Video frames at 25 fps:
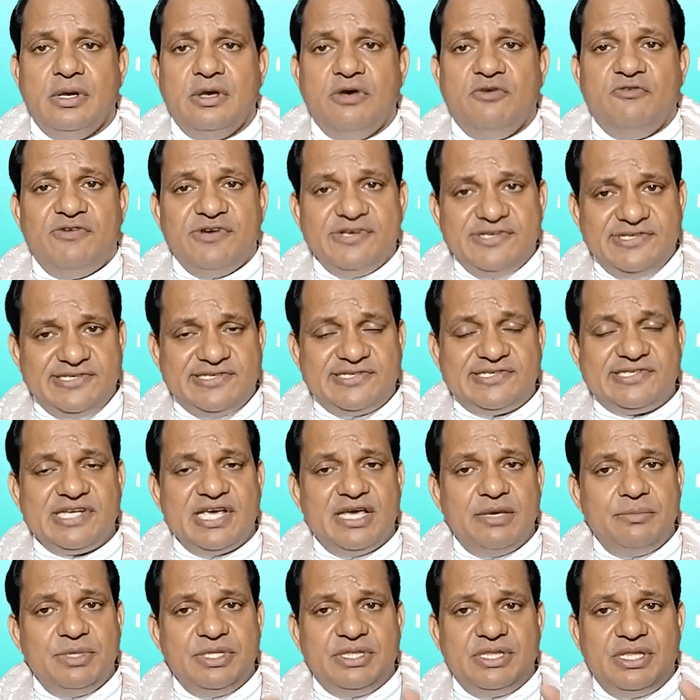First
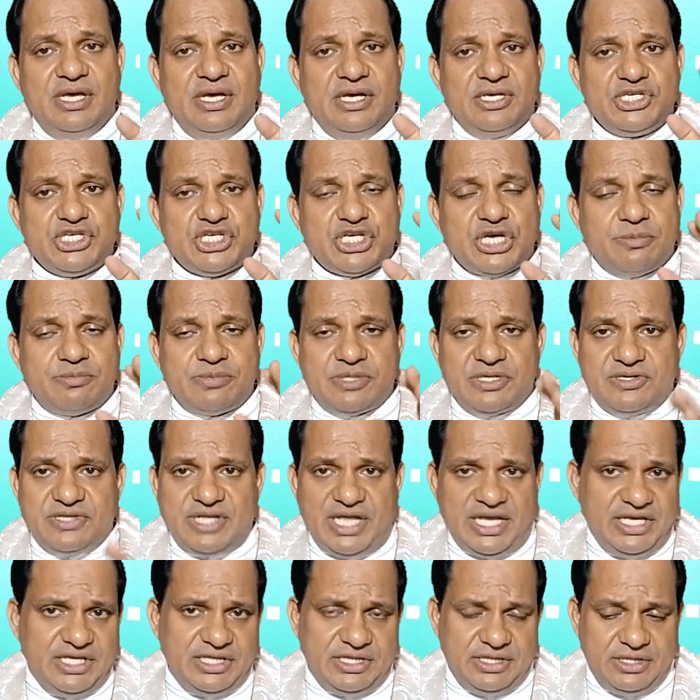time in the chapter
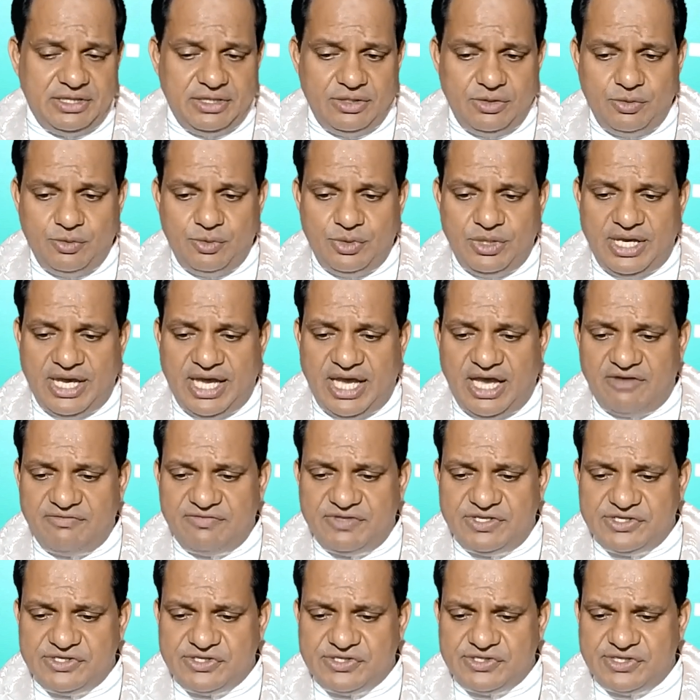9, we have
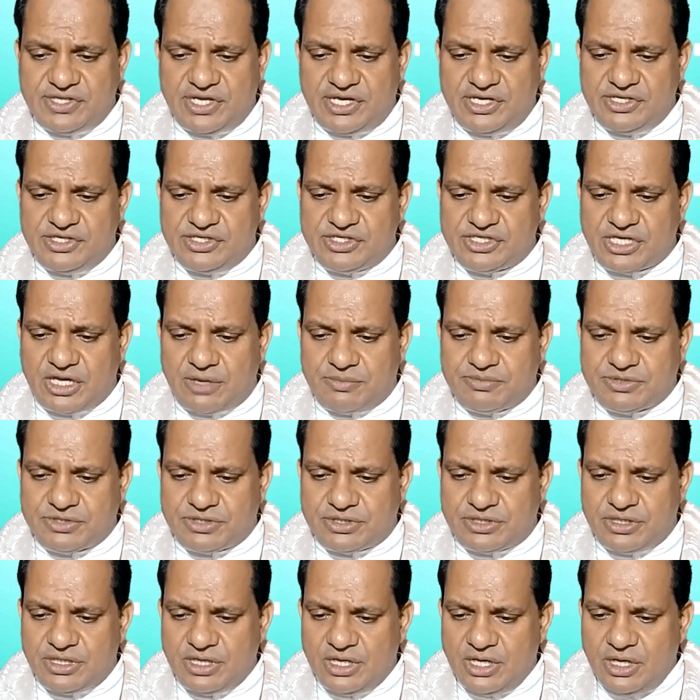this 9
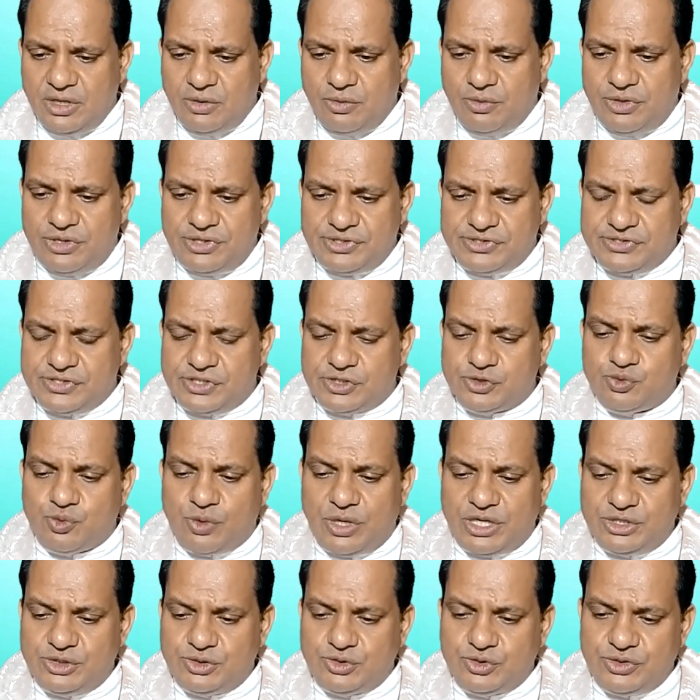chapter verses
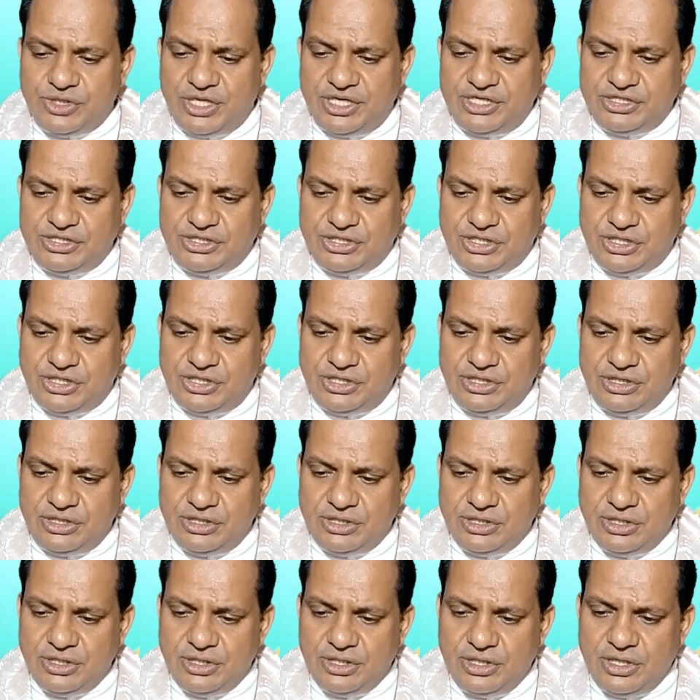1 to 19
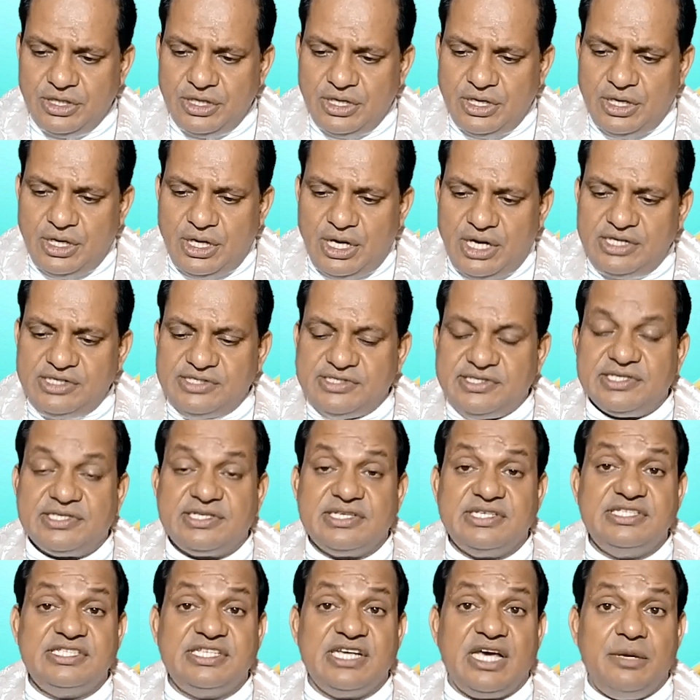and
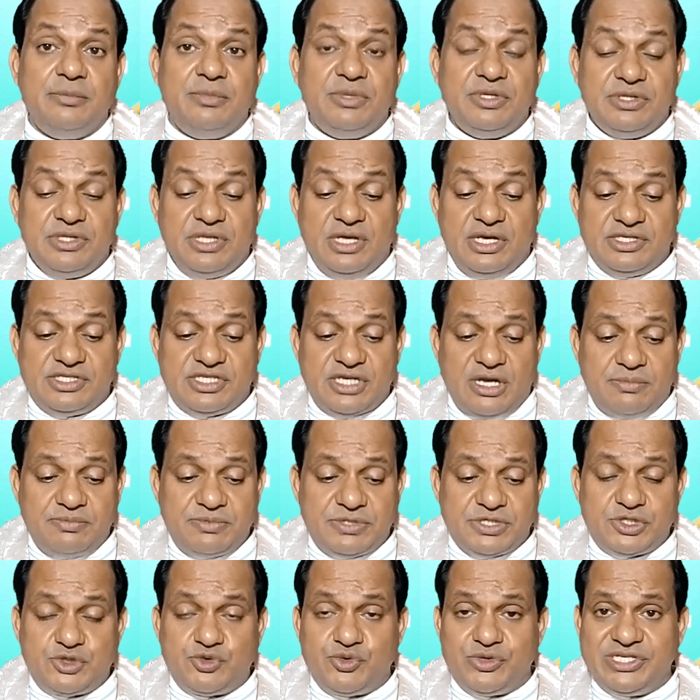second time in the
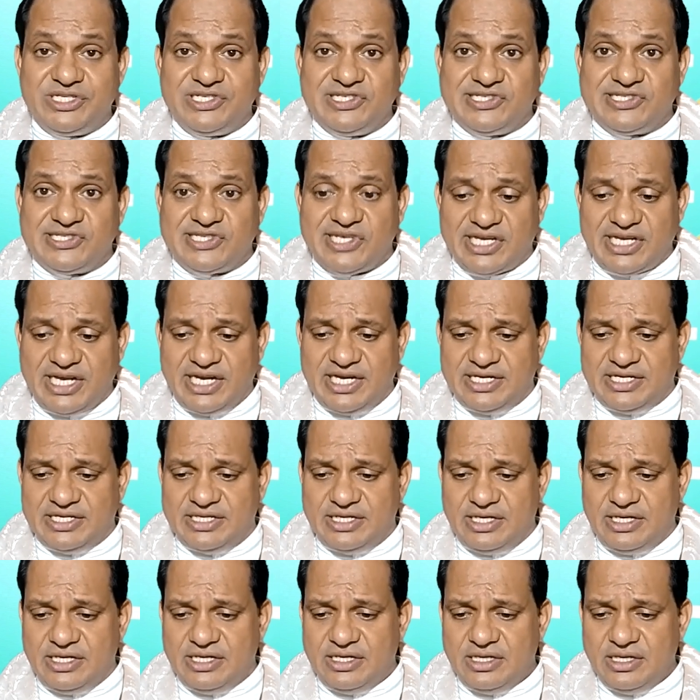chapter
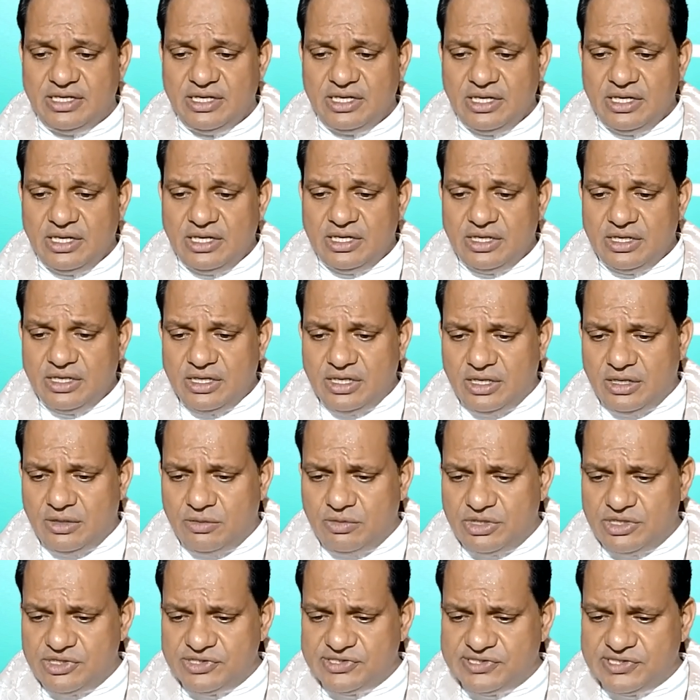22nd uh,
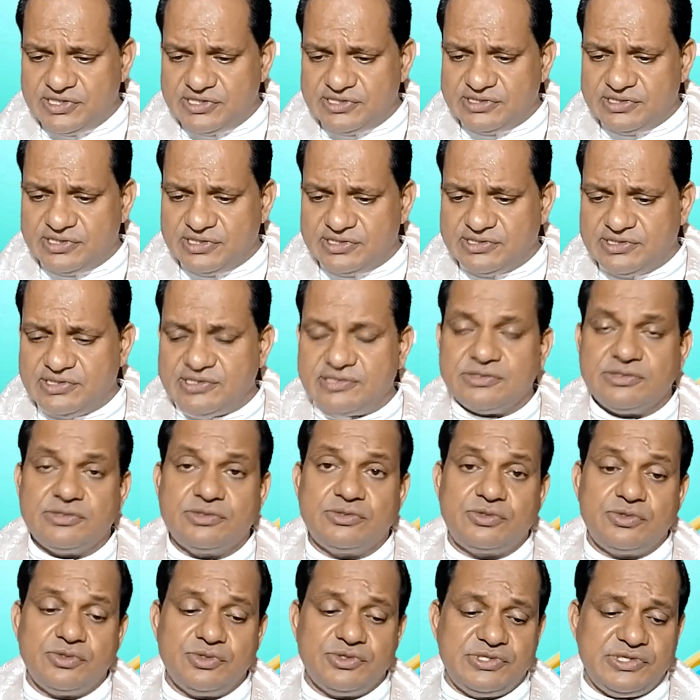verses 6
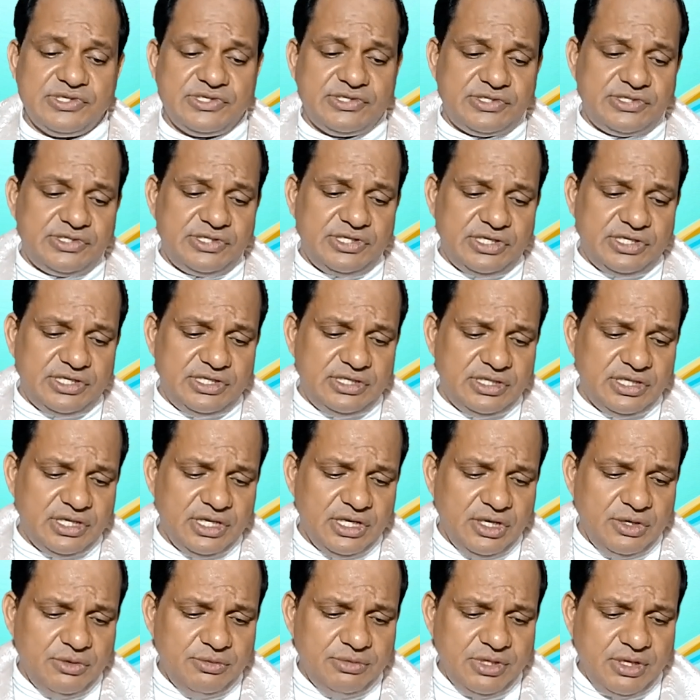to 16
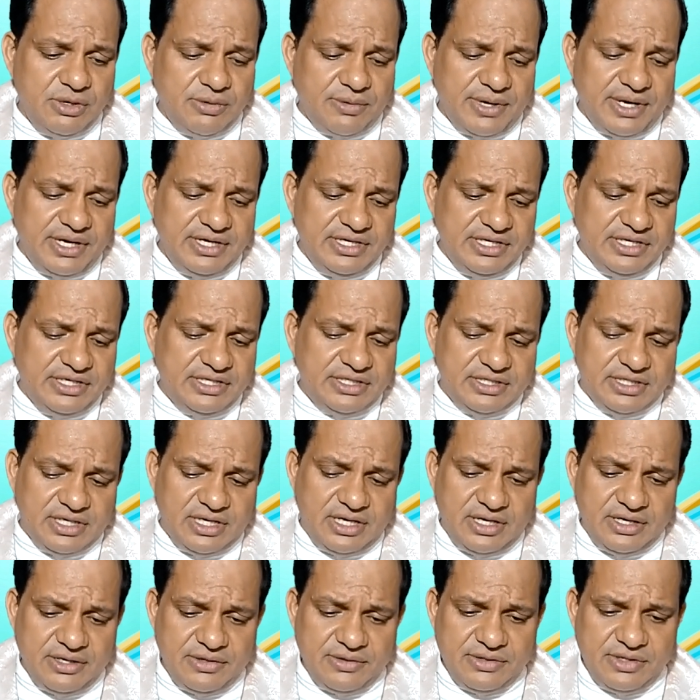we have read it
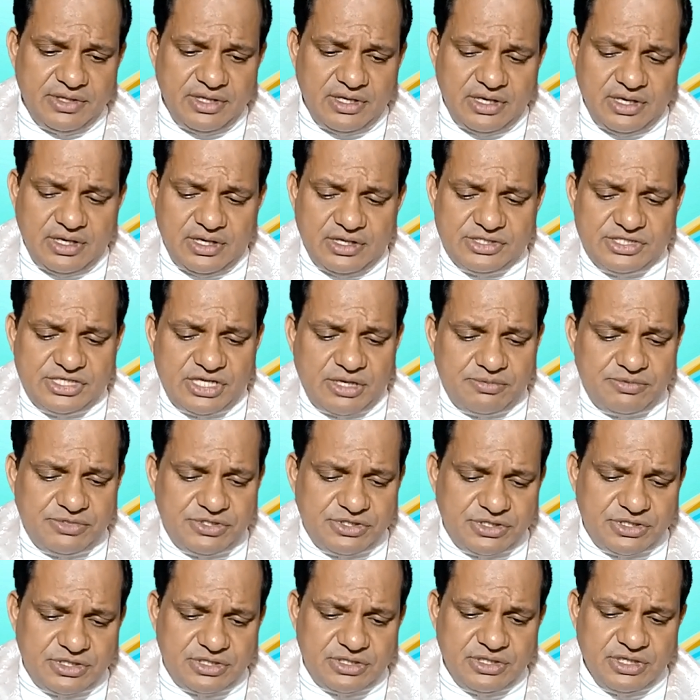uh, in the
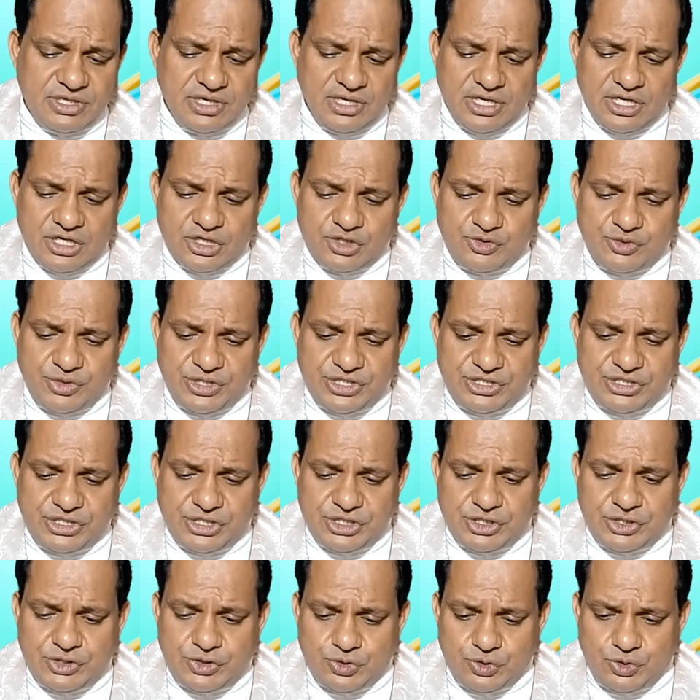chapter
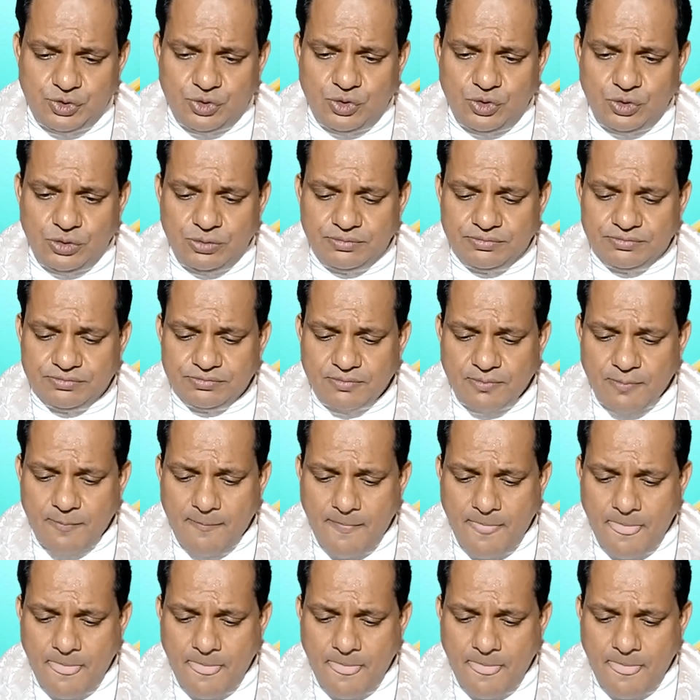22